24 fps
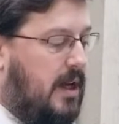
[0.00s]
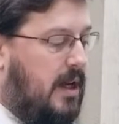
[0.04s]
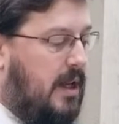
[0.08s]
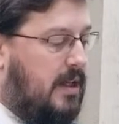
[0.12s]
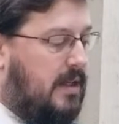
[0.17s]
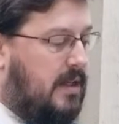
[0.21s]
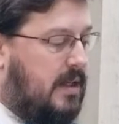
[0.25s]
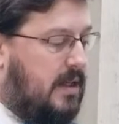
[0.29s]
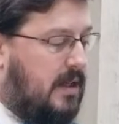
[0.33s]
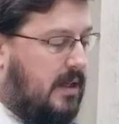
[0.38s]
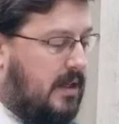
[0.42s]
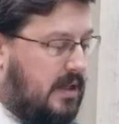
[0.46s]

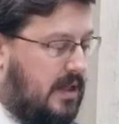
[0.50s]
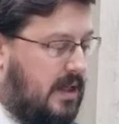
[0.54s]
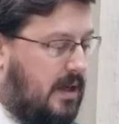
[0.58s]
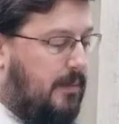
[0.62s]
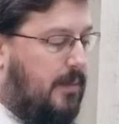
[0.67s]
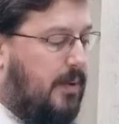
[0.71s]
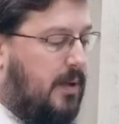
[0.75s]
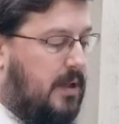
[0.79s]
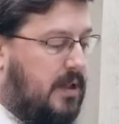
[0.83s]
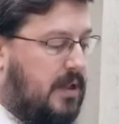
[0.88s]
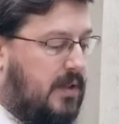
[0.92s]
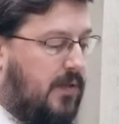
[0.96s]
its
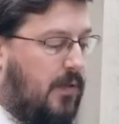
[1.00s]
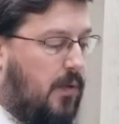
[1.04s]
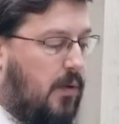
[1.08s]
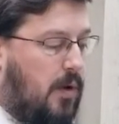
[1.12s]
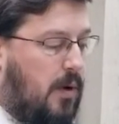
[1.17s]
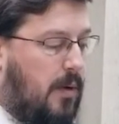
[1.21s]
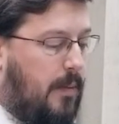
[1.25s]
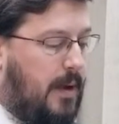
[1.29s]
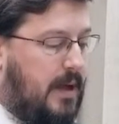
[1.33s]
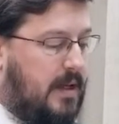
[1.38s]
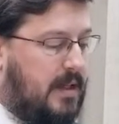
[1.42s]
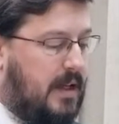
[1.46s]
simplest
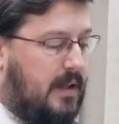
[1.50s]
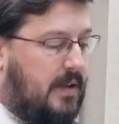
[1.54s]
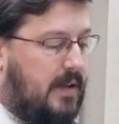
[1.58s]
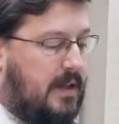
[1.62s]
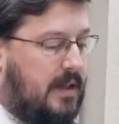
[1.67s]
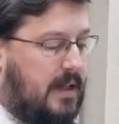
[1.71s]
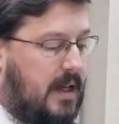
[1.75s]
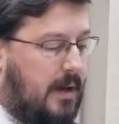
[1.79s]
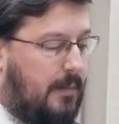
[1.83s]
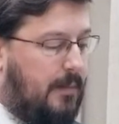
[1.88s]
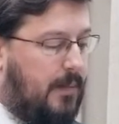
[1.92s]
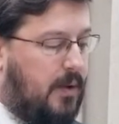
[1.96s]
form is that the
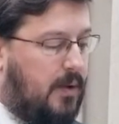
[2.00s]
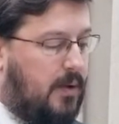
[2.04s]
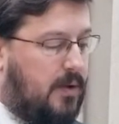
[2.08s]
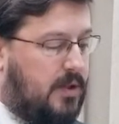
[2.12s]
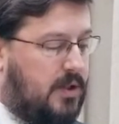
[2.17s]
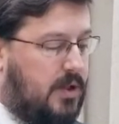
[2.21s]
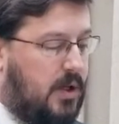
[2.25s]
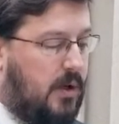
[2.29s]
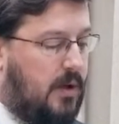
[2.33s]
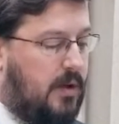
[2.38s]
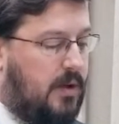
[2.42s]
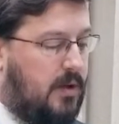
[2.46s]
Templars
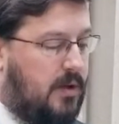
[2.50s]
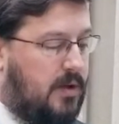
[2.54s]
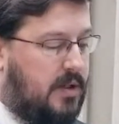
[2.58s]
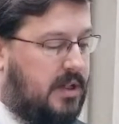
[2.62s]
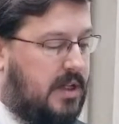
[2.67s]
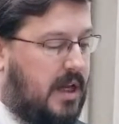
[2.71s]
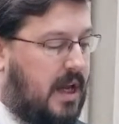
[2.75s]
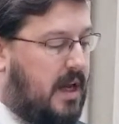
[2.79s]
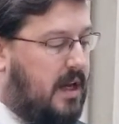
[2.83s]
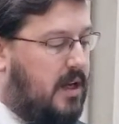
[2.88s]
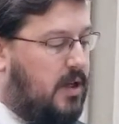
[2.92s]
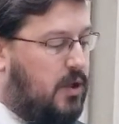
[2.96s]
during their
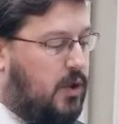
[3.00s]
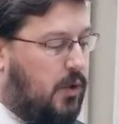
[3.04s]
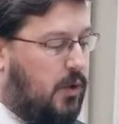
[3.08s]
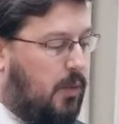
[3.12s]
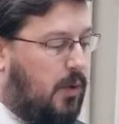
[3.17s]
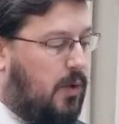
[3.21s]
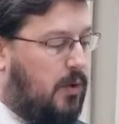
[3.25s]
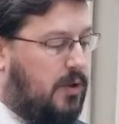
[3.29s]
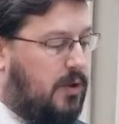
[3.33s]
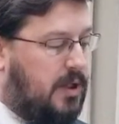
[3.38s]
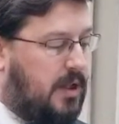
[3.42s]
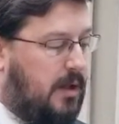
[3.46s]
stay in
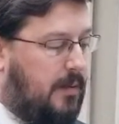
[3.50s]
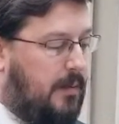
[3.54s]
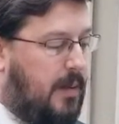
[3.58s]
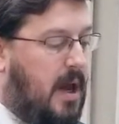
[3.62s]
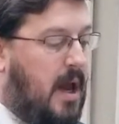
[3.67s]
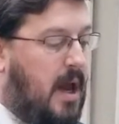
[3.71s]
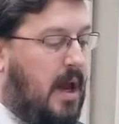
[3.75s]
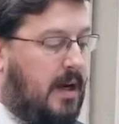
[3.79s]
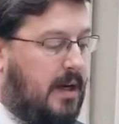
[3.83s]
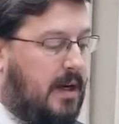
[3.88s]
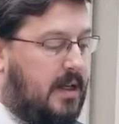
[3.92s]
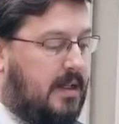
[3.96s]
Jerusalem
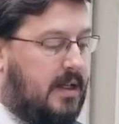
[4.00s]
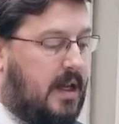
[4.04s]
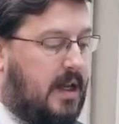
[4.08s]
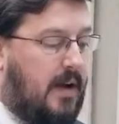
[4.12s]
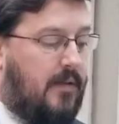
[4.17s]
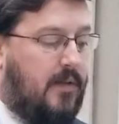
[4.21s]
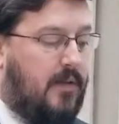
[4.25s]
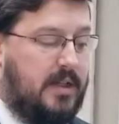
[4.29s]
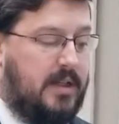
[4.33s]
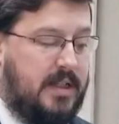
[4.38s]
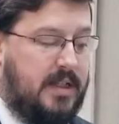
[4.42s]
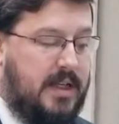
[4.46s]

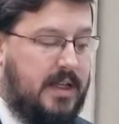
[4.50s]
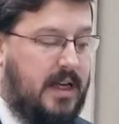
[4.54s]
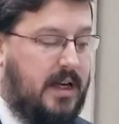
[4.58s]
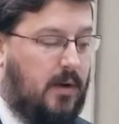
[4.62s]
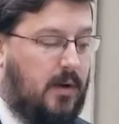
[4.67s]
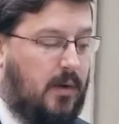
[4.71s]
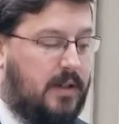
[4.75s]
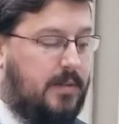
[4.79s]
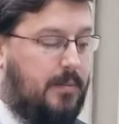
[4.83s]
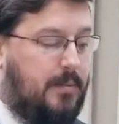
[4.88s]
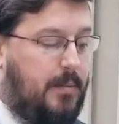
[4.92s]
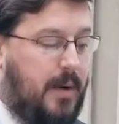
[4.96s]
discovered
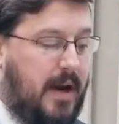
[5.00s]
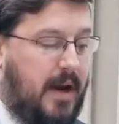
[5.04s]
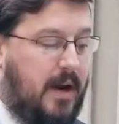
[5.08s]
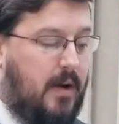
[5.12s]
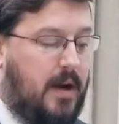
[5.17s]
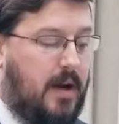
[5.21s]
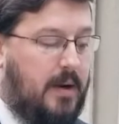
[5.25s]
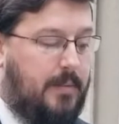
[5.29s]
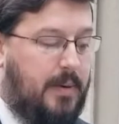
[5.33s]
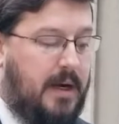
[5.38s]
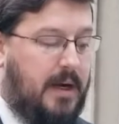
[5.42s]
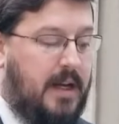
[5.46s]
secrets
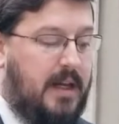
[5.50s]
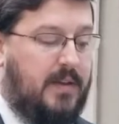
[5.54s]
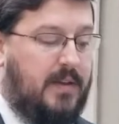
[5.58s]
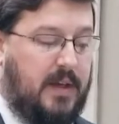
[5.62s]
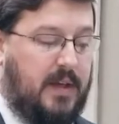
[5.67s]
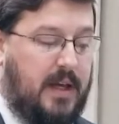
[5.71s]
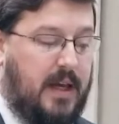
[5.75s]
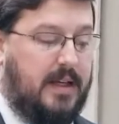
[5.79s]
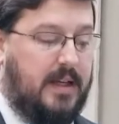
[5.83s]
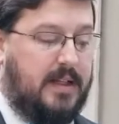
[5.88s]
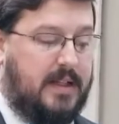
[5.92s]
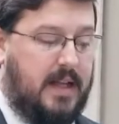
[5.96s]
buried beneath
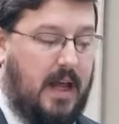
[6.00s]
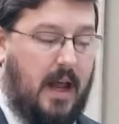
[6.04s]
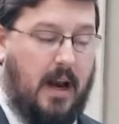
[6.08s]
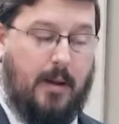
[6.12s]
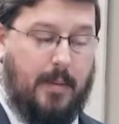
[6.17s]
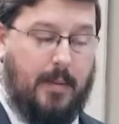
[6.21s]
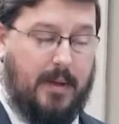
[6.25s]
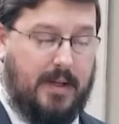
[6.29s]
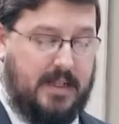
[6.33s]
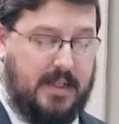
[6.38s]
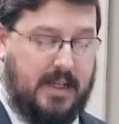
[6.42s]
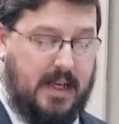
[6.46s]
King
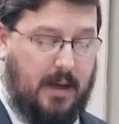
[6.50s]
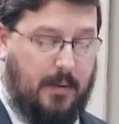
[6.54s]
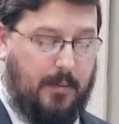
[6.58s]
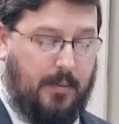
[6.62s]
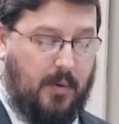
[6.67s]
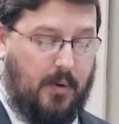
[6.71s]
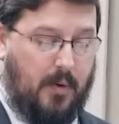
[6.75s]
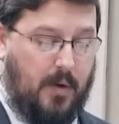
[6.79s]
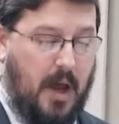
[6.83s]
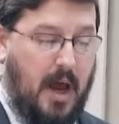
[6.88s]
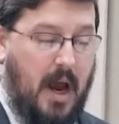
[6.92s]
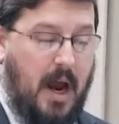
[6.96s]
Solomon's
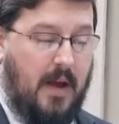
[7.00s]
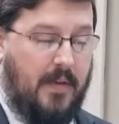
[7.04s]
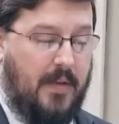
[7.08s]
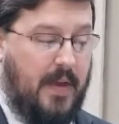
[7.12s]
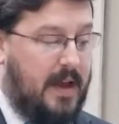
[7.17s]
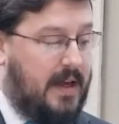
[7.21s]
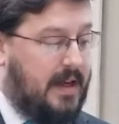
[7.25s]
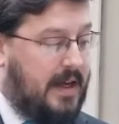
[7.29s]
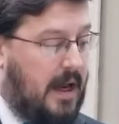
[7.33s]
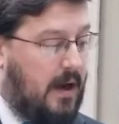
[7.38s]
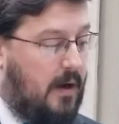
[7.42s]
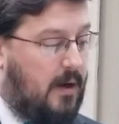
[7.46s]
temple. They
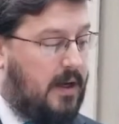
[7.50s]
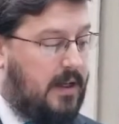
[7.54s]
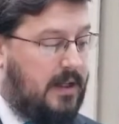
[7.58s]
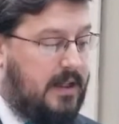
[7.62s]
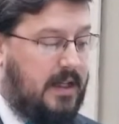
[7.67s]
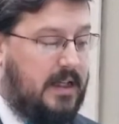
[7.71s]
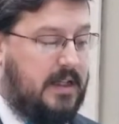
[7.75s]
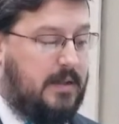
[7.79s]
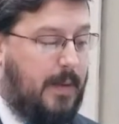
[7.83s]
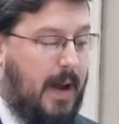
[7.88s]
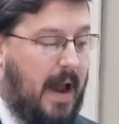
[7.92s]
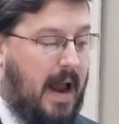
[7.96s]
carried
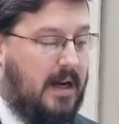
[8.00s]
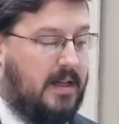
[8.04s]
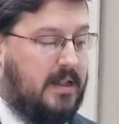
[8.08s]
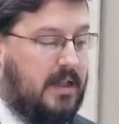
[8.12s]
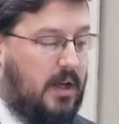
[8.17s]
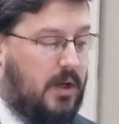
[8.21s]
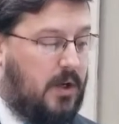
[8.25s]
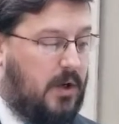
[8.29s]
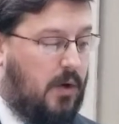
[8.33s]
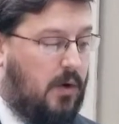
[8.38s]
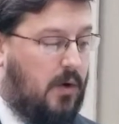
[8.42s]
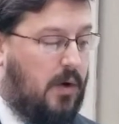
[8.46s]
these back to
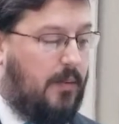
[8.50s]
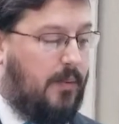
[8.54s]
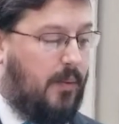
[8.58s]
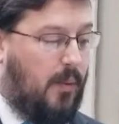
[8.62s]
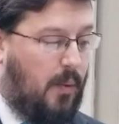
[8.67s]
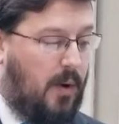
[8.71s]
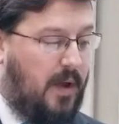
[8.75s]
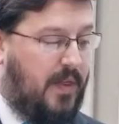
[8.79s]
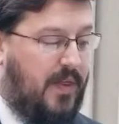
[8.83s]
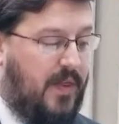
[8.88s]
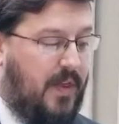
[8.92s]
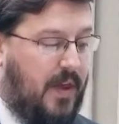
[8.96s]
Europe
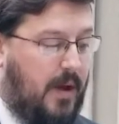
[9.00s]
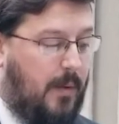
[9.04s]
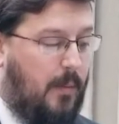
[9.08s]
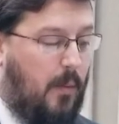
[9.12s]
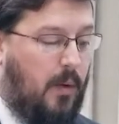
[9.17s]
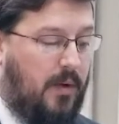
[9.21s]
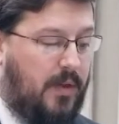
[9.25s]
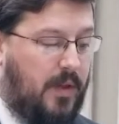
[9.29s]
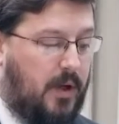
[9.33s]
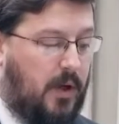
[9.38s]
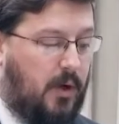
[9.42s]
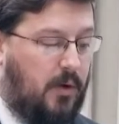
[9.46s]
with them
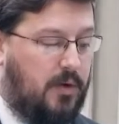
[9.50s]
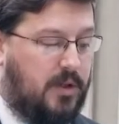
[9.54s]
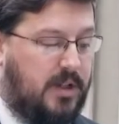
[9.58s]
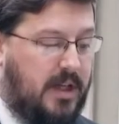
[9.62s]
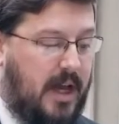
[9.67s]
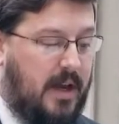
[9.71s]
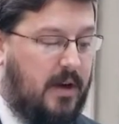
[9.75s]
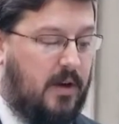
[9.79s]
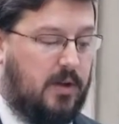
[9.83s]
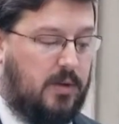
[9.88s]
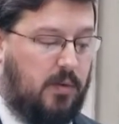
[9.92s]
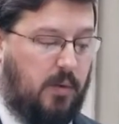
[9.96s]
when the
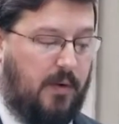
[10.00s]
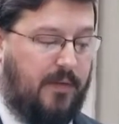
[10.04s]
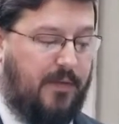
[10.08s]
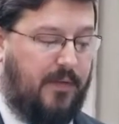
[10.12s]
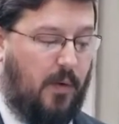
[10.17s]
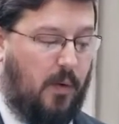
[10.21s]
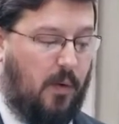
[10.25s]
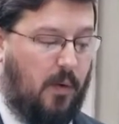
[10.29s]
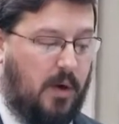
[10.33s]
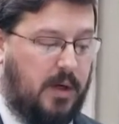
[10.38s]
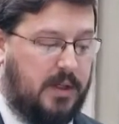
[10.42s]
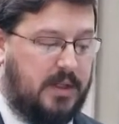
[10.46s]
Crusaders were
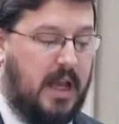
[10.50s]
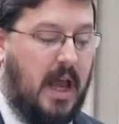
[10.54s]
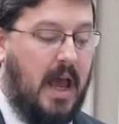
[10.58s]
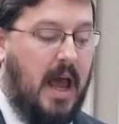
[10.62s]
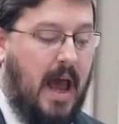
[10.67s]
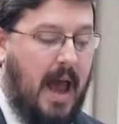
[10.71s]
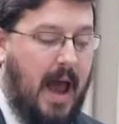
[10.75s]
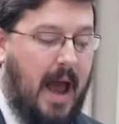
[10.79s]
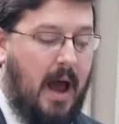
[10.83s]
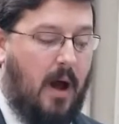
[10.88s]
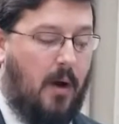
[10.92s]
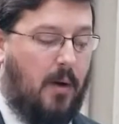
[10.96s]
forced
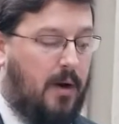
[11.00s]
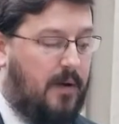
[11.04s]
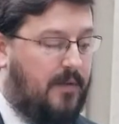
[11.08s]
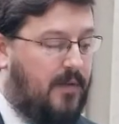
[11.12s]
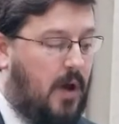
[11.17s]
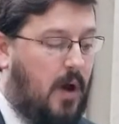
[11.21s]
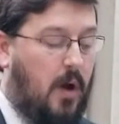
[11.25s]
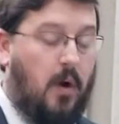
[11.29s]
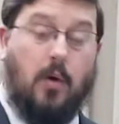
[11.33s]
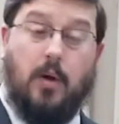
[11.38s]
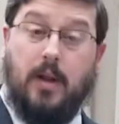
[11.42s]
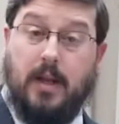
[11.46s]
out of the
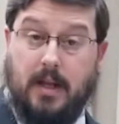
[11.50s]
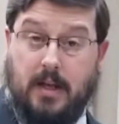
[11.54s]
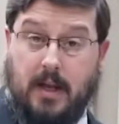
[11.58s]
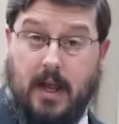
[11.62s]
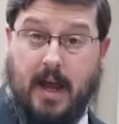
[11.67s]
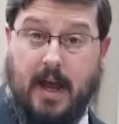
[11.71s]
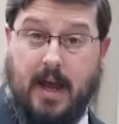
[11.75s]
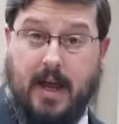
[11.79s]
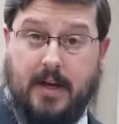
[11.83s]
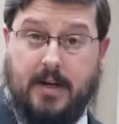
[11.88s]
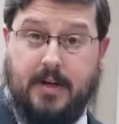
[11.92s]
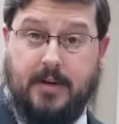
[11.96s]
Holy
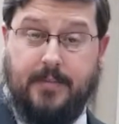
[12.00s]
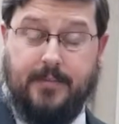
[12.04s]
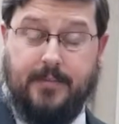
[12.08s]
Land.